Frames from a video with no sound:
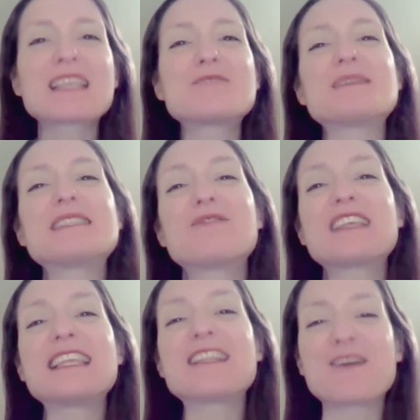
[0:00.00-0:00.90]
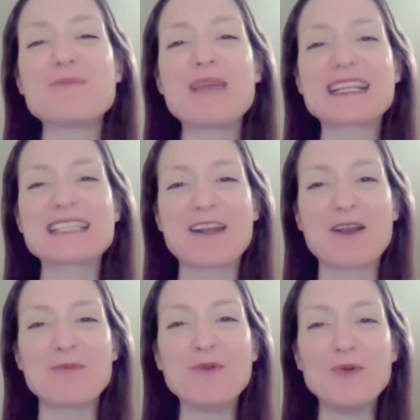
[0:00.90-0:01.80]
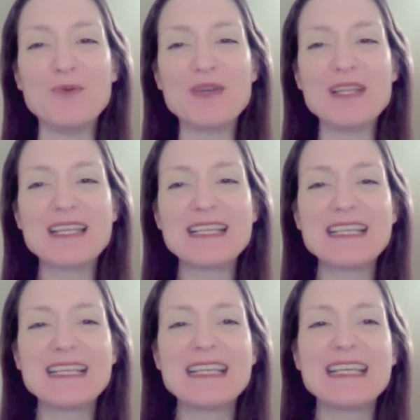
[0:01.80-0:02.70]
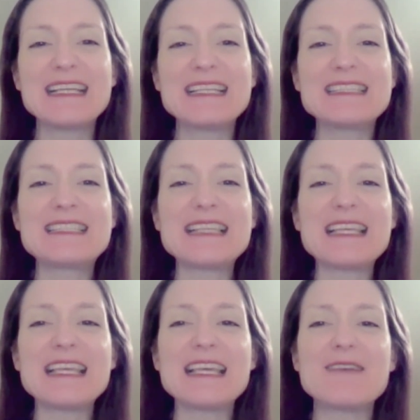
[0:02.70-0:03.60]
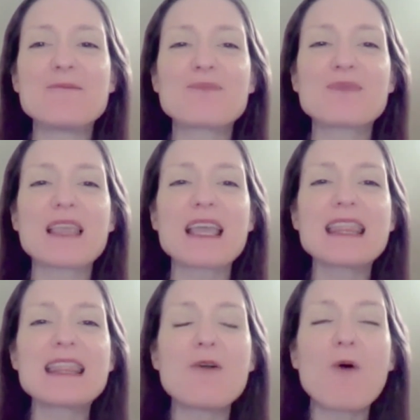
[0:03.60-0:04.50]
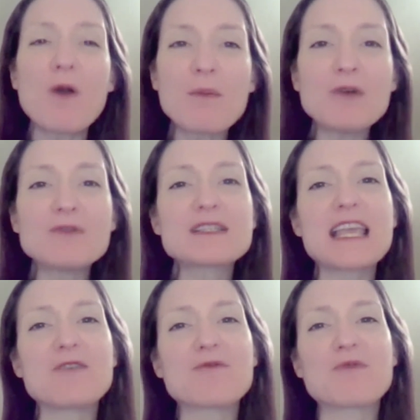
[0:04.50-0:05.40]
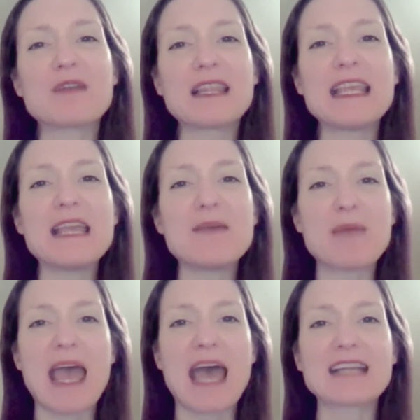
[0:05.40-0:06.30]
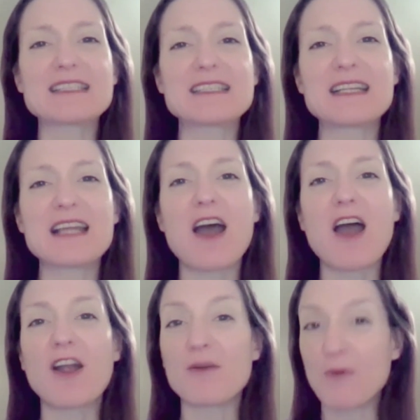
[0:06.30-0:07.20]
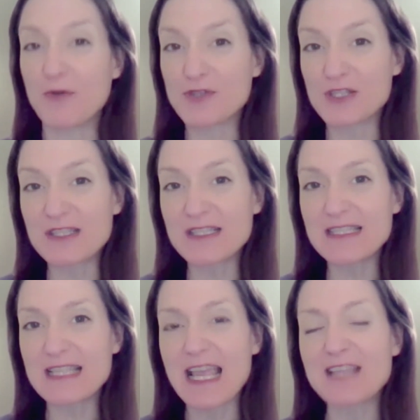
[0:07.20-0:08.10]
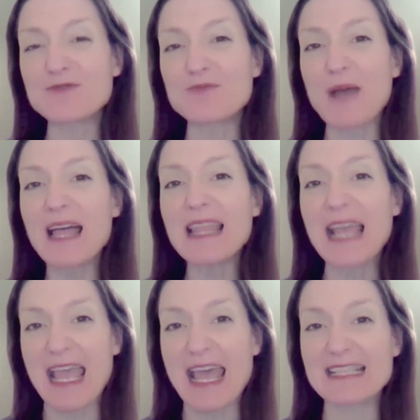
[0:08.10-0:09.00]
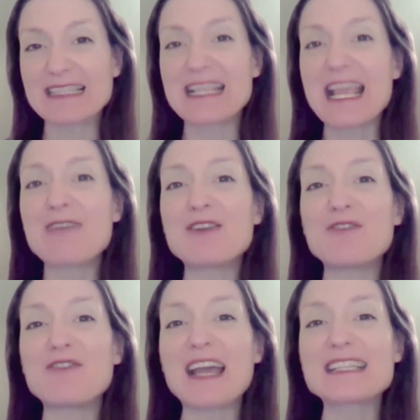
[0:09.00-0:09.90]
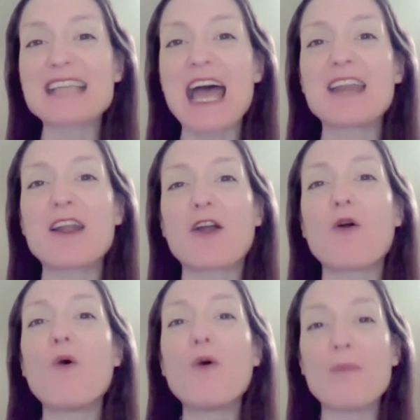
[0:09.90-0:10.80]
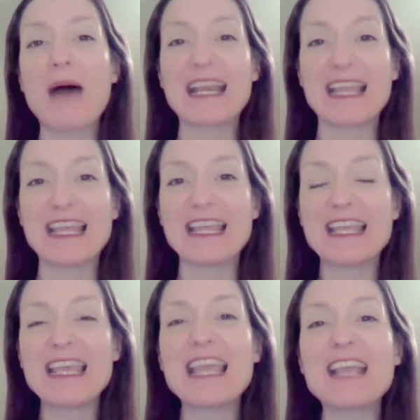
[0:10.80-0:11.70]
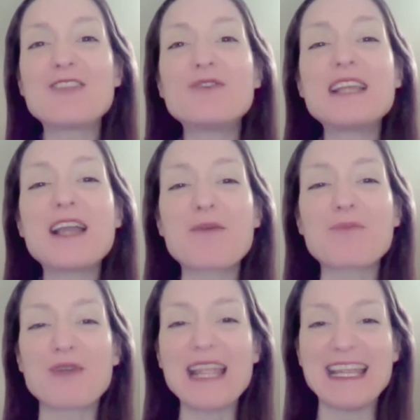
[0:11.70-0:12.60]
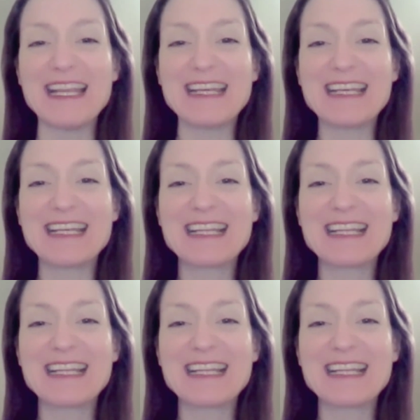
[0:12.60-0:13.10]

specifically their impact on our mood. See, hormones can really impact our emotions, as well as they have an effect on our whole body, including our brain.